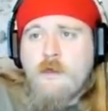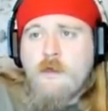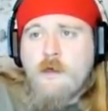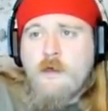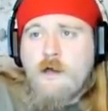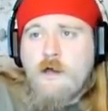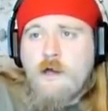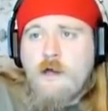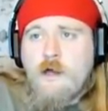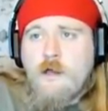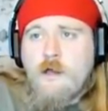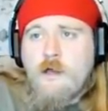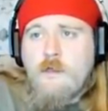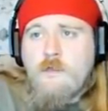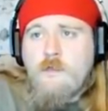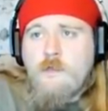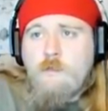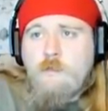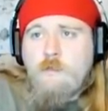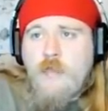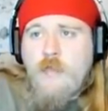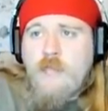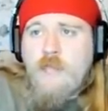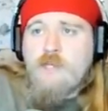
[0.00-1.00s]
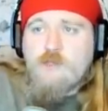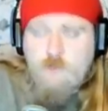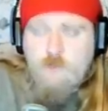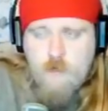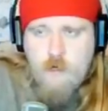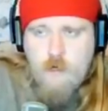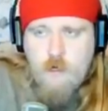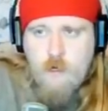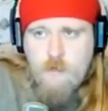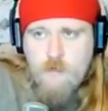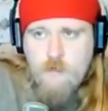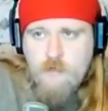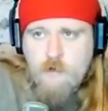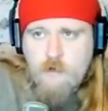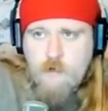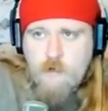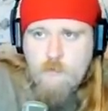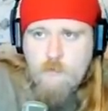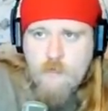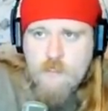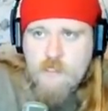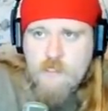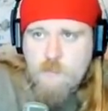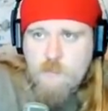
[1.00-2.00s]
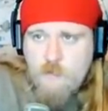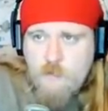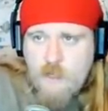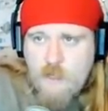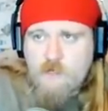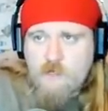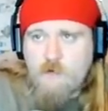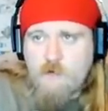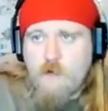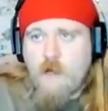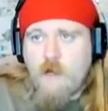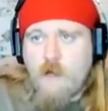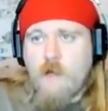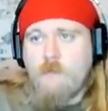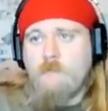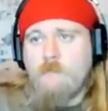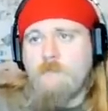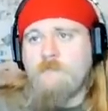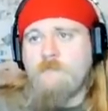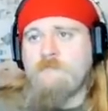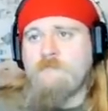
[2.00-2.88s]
The Patreon, the Drunken Peasants Patreon,